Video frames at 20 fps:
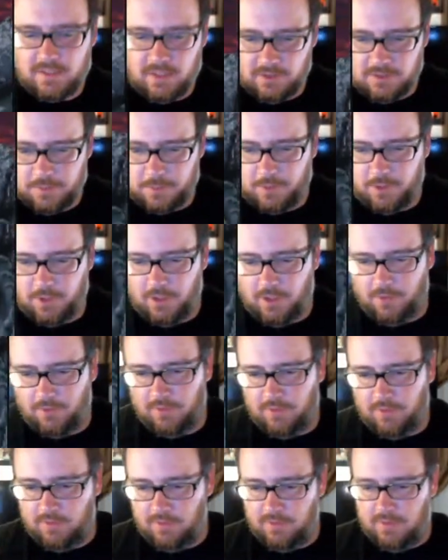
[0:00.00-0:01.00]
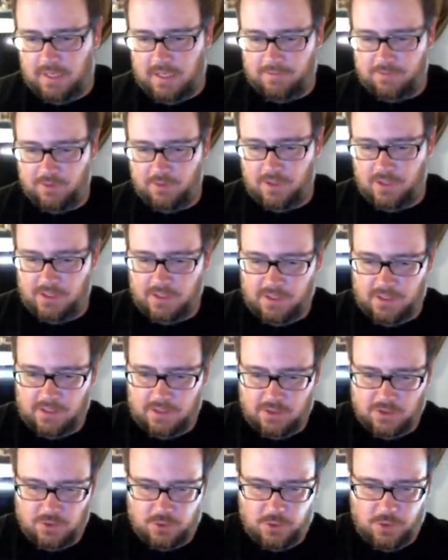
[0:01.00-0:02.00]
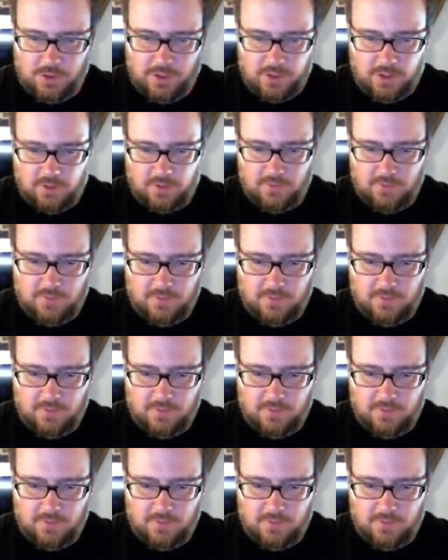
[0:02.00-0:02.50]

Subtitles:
I'll have to put it on after I get destroyed here.